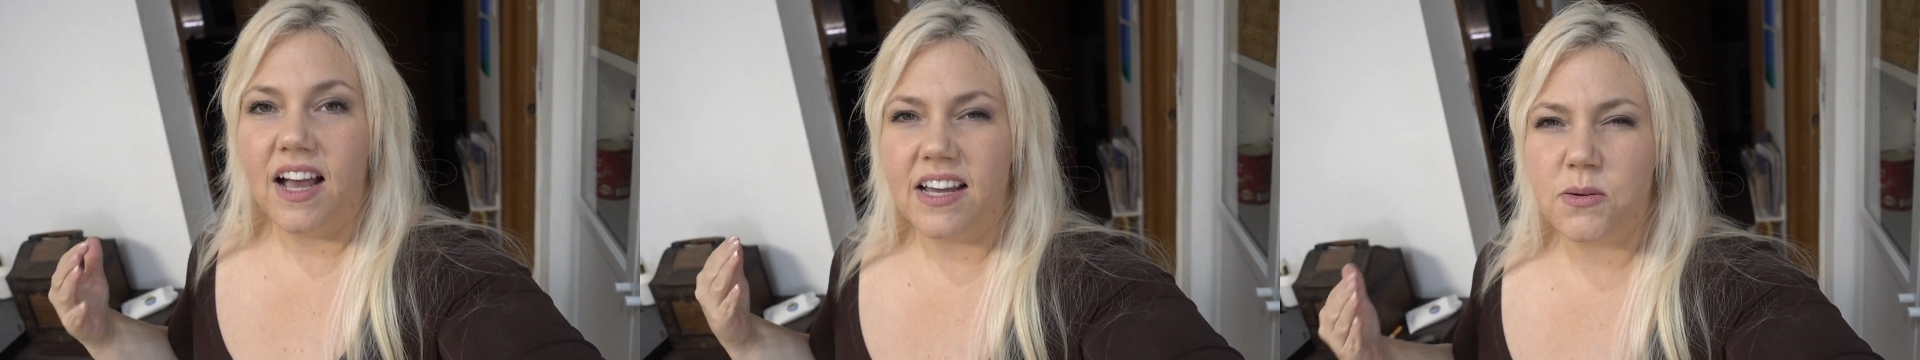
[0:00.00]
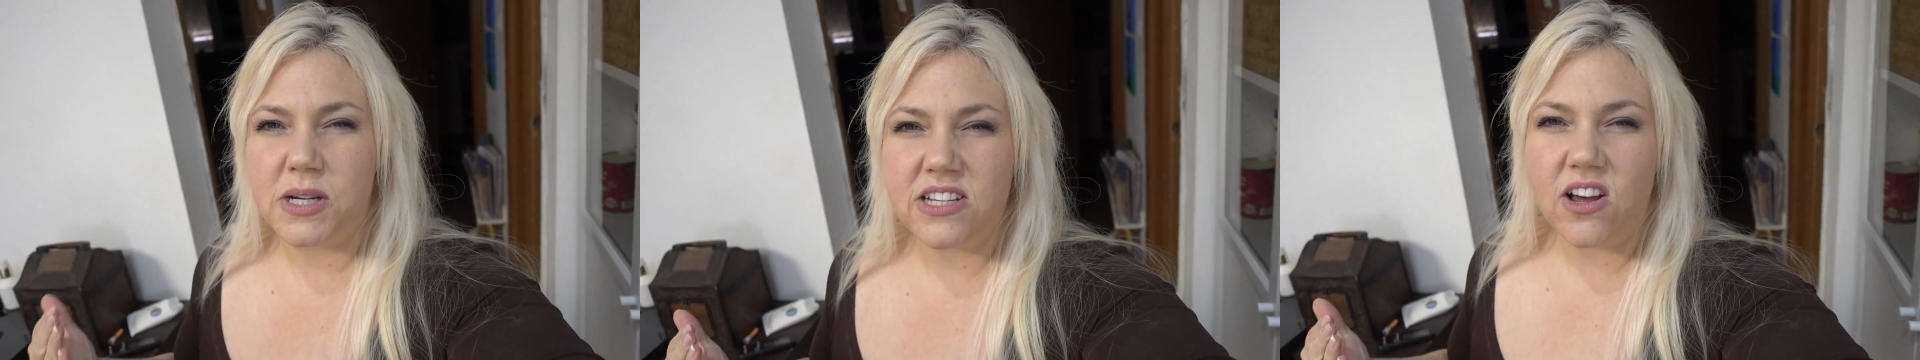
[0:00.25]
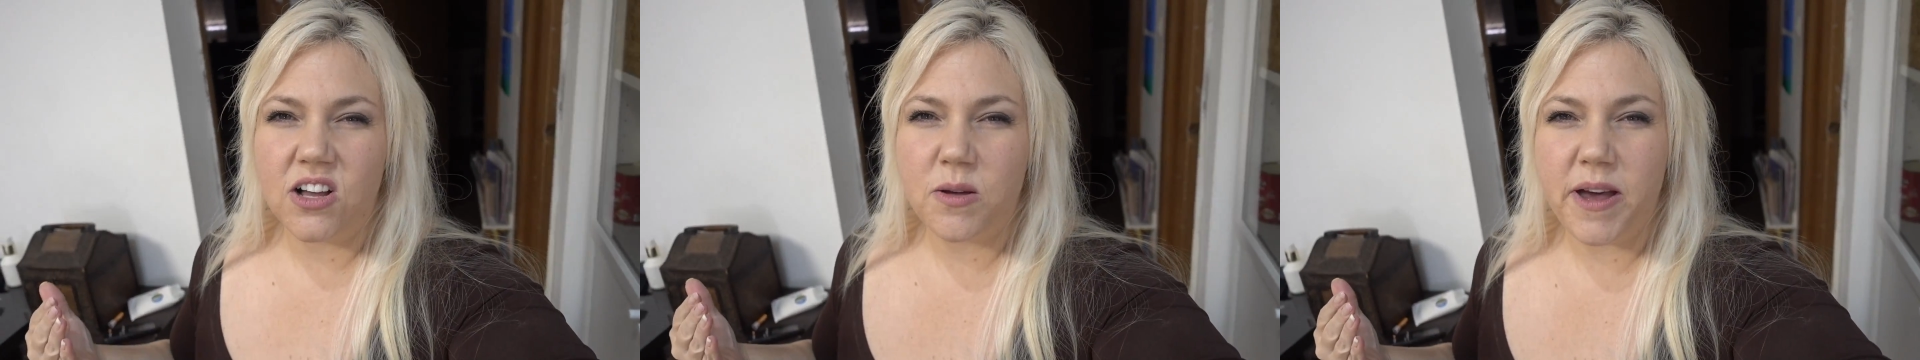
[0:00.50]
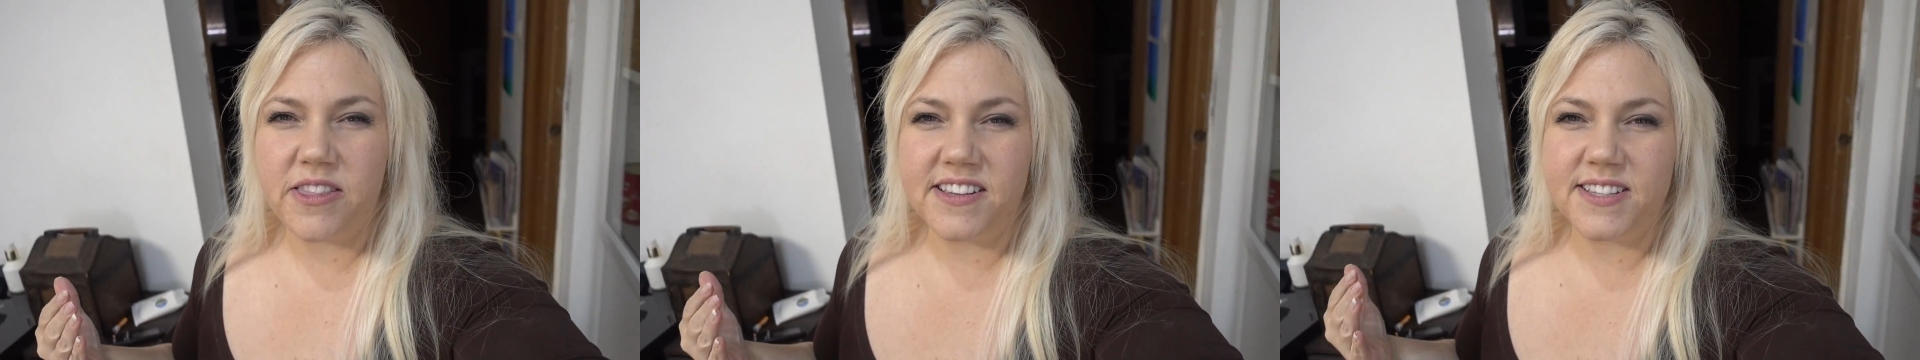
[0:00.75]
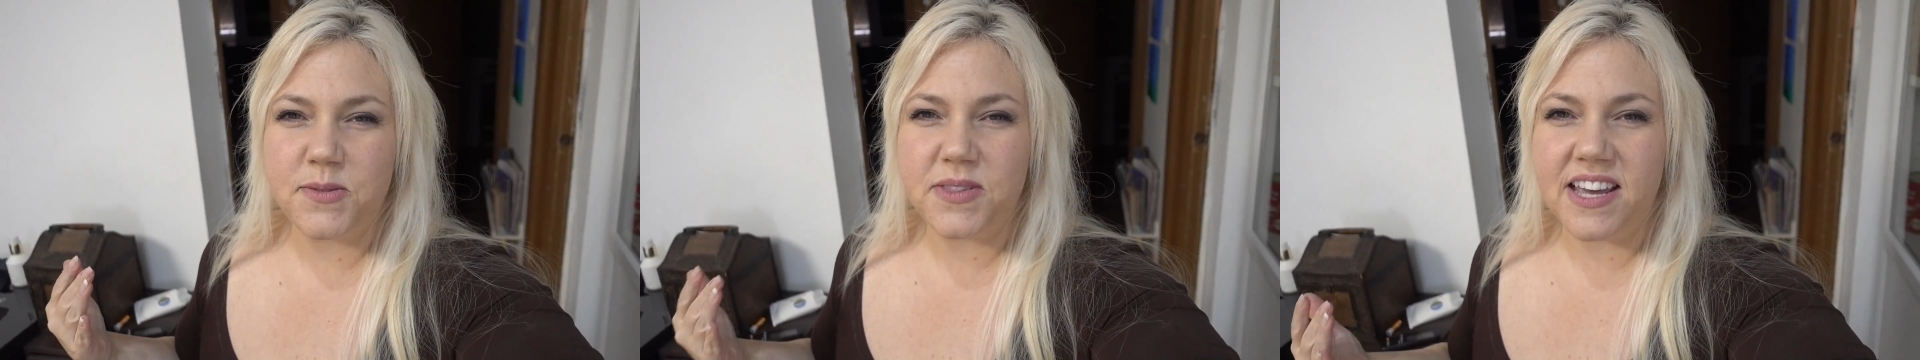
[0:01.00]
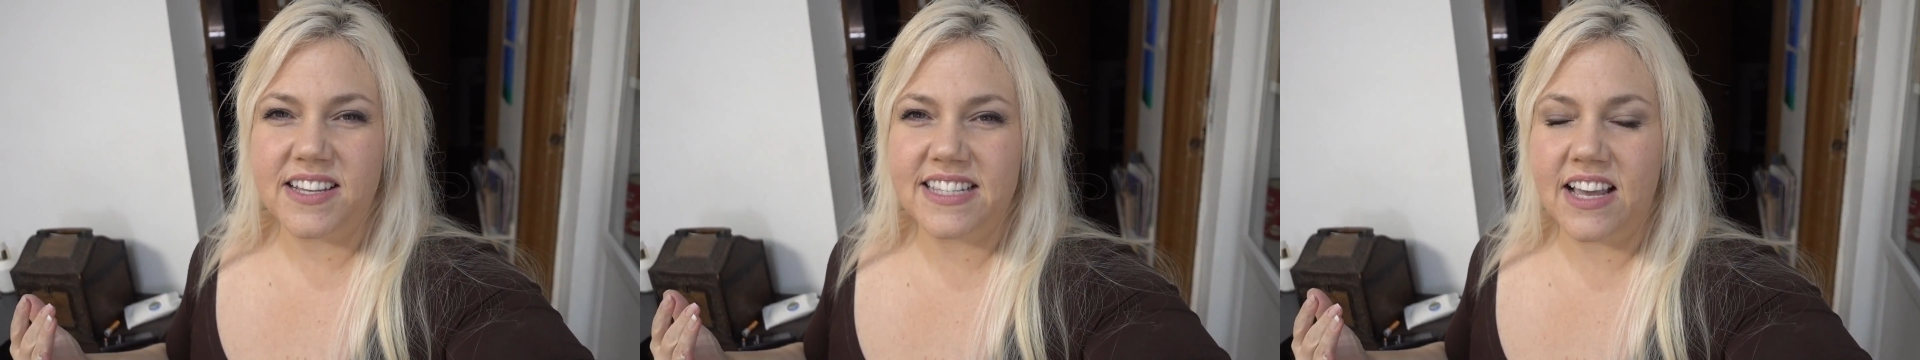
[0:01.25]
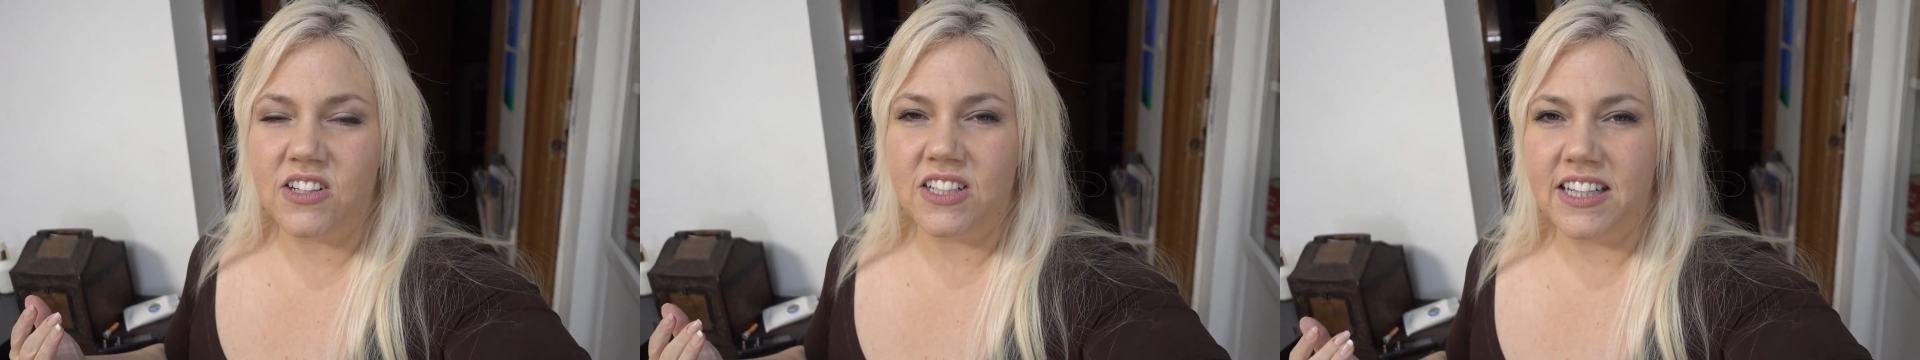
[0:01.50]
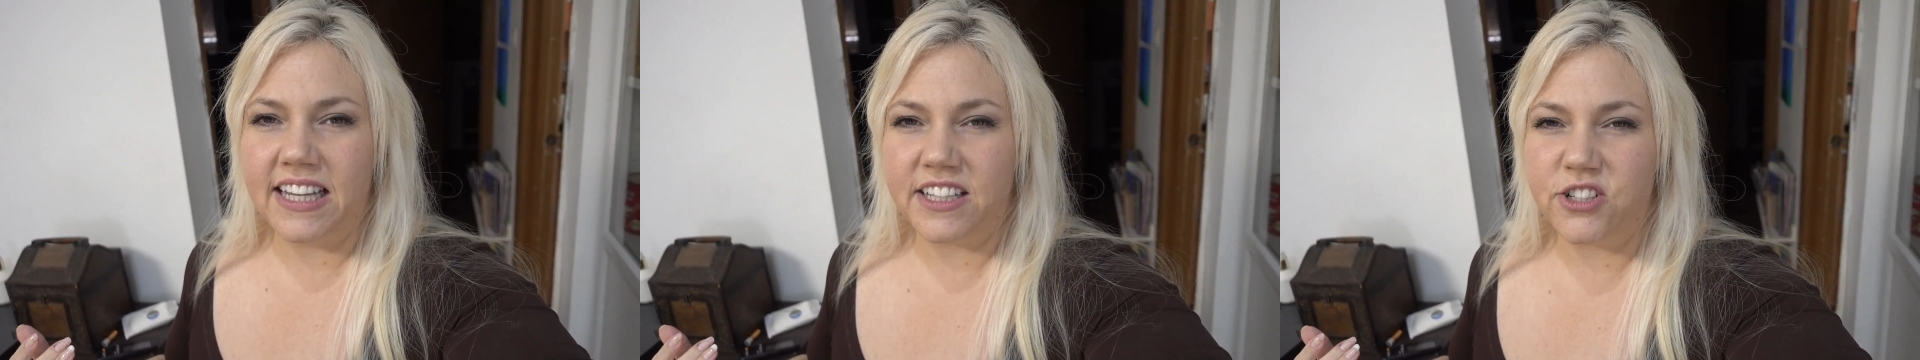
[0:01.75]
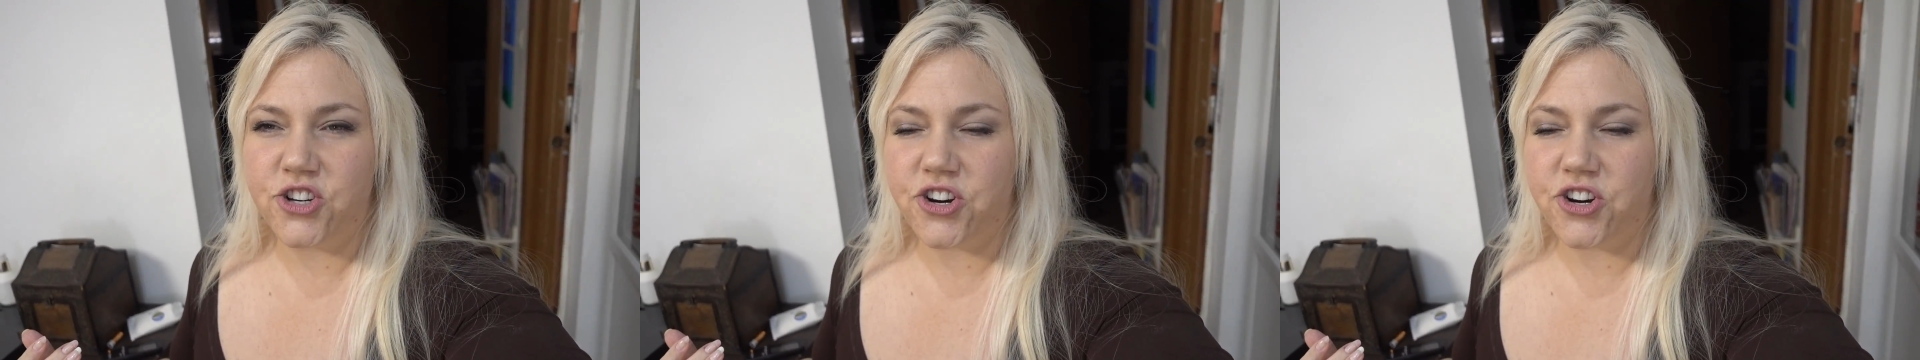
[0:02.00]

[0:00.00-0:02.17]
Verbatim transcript: How do I talk about this without sounding like a